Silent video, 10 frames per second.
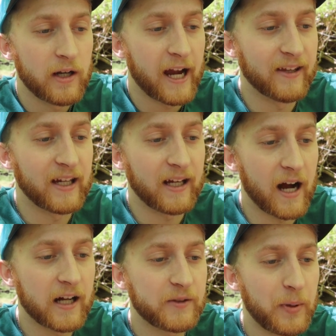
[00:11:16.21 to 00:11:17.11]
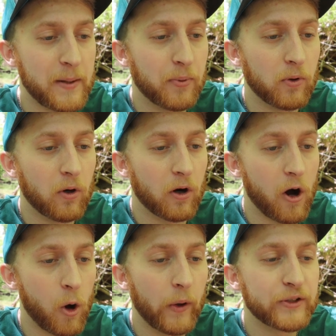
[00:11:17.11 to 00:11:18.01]
and that God's people are
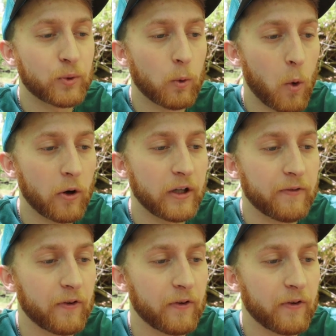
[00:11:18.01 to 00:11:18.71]
always rewarded